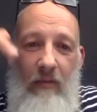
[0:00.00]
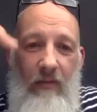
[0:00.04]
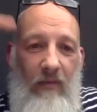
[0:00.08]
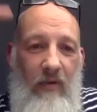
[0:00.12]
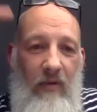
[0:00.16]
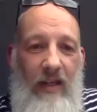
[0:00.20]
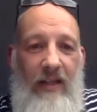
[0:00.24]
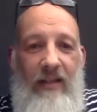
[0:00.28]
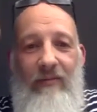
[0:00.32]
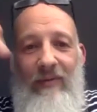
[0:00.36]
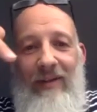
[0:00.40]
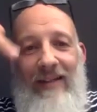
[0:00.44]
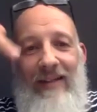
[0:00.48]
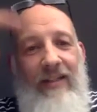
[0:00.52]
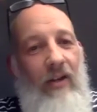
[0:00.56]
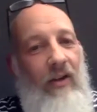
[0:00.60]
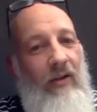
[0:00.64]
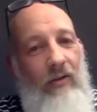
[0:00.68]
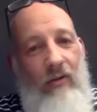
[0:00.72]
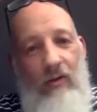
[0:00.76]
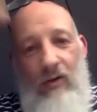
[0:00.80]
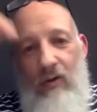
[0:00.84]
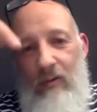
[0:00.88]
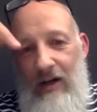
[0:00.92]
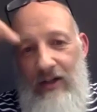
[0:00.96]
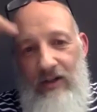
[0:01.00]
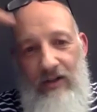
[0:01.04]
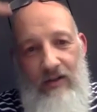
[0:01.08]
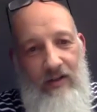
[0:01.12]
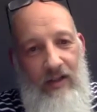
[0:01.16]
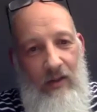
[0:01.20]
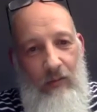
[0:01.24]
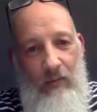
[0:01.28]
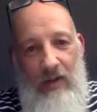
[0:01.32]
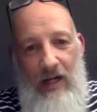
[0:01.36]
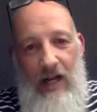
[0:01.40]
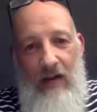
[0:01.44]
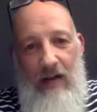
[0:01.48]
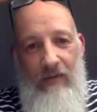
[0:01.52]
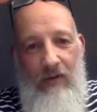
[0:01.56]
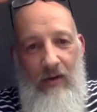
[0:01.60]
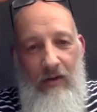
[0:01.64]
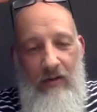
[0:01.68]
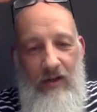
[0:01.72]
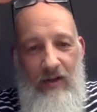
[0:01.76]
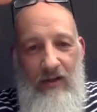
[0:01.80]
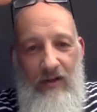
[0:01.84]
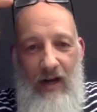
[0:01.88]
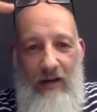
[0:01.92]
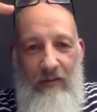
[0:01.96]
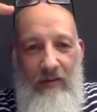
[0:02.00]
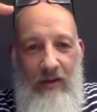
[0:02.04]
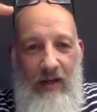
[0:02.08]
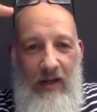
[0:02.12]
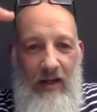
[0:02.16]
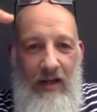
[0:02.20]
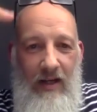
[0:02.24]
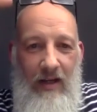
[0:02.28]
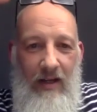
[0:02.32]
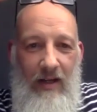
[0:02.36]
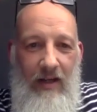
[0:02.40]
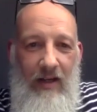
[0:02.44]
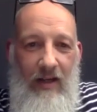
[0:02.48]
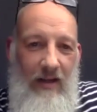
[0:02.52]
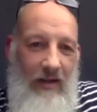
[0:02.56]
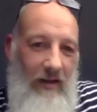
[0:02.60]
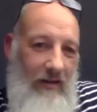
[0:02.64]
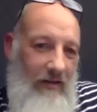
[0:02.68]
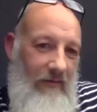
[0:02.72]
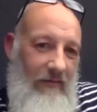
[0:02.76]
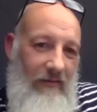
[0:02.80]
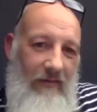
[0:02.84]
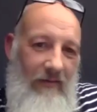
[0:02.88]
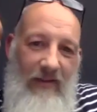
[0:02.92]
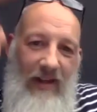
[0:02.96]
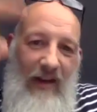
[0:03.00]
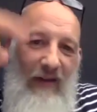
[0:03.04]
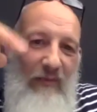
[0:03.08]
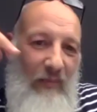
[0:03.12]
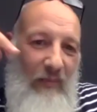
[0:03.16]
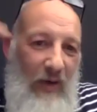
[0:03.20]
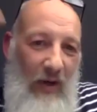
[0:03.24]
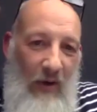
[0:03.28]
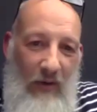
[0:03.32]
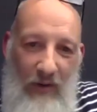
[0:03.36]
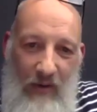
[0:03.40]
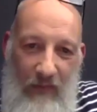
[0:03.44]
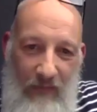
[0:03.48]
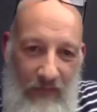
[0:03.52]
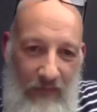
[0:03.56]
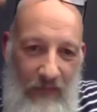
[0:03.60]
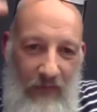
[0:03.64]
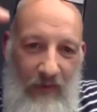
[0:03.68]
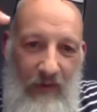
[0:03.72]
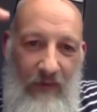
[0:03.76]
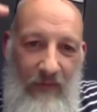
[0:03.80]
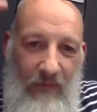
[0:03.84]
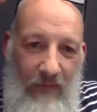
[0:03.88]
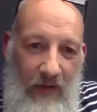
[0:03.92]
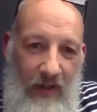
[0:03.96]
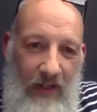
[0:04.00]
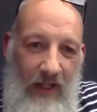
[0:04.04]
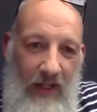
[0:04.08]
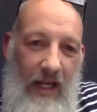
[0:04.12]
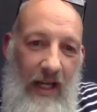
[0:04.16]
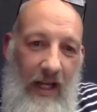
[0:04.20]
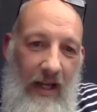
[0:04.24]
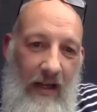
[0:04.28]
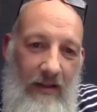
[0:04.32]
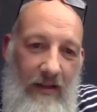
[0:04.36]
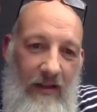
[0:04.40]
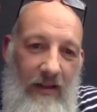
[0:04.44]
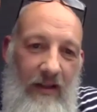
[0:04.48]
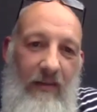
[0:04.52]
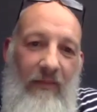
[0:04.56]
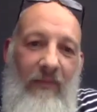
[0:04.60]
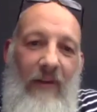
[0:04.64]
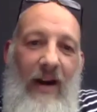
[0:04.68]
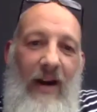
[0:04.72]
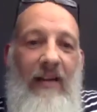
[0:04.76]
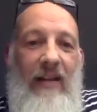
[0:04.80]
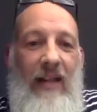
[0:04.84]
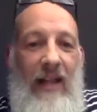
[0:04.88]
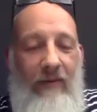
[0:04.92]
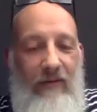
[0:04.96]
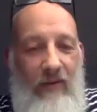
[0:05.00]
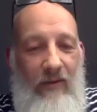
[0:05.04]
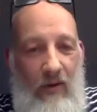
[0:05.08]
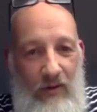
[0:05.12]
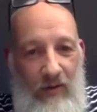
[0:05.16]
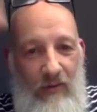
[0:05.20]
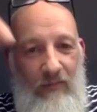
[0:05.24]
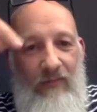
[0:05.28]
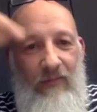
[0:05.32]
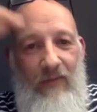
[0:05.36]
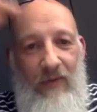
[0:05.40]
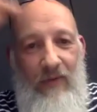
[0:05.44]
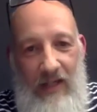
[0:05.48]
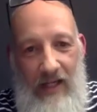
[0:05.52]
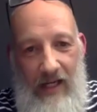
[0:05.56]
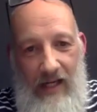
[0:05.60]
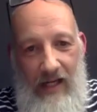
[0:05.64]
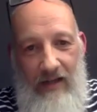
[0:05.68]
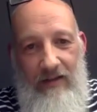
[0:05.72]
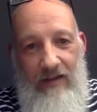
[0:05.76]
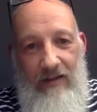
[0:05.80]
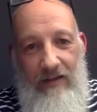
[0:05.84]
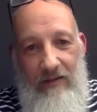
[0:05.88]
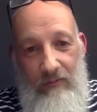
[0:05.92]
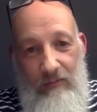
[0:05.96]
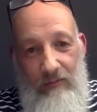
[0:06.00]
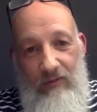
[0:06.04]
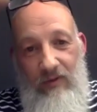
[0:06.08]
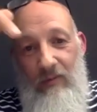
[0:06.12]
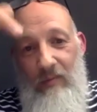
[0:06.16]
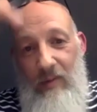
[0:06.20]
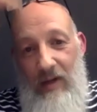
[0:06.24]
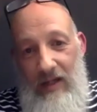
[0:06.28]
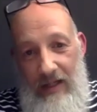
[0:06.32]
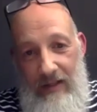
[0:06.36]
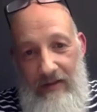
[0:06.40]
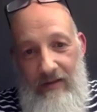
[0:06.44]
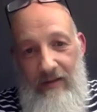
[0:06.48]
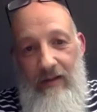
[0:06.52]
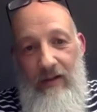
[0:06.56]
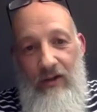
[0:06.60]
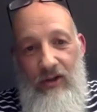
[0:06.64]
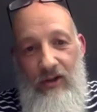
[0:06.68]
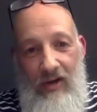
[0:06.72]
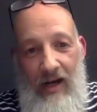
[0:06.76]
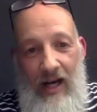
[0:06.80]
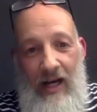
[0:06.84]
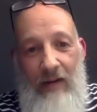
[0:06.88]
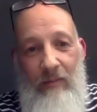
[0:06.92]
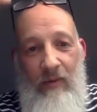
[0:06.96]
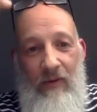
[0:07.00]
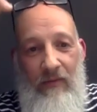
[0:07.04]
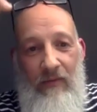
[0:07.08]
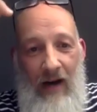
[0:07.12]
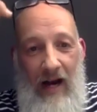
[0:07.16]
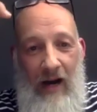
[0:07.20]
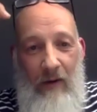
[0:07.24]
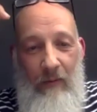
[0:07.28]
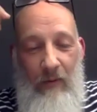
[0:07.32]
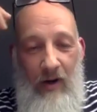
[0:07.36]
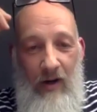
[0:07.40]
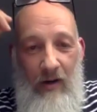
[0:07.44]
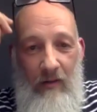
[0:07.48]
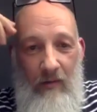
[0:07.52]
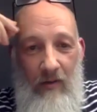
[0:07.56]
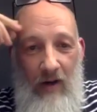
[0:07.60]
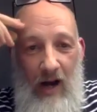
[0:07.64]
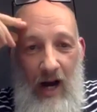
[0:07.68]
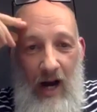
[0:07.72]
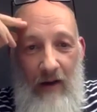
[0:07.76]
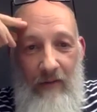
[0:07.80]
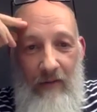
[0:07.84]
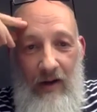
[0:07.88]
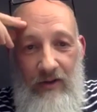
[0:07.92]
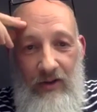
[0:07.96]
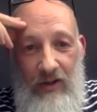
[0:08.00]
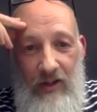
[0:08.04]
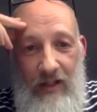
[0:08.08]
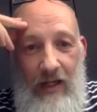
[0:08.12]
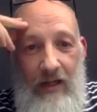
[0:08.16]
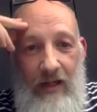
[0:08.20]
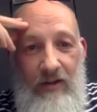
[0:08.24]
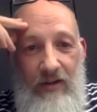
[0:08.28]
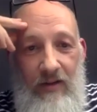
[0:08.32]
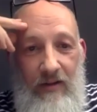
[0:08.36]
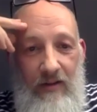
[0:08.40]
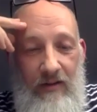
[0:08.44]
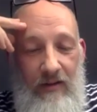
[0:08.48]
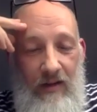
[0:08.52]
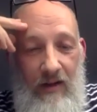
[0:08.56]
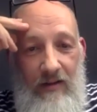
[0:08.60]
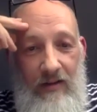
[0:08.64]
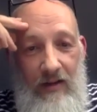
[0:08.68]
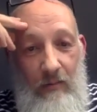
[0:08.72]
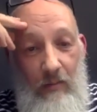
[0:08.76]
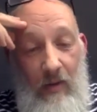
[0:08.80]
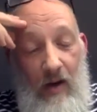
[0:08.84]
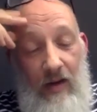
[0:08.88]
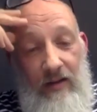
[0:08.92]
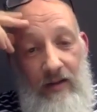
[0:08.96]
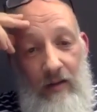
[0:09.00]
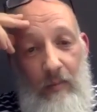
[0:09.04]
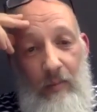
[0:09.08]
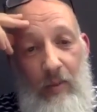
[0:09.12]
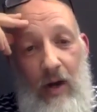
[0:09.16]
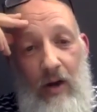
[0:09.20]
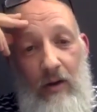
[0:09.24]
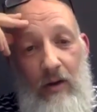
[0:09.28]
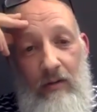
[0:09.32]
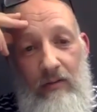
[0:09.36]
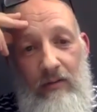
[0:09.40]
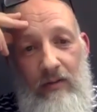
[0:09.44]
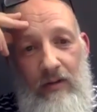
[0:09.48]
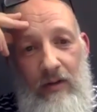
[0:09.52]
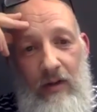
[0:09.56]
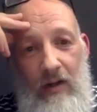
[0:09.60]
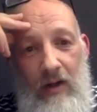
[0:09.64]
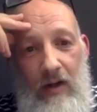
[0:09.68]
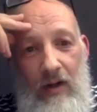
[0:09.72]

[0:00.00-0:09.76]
these are eternal questions that will ever, you know, mm-hmm. they've gone on for, for years. And the fact they've gone on for years is ultimately to the shame of our our education system, I suppose.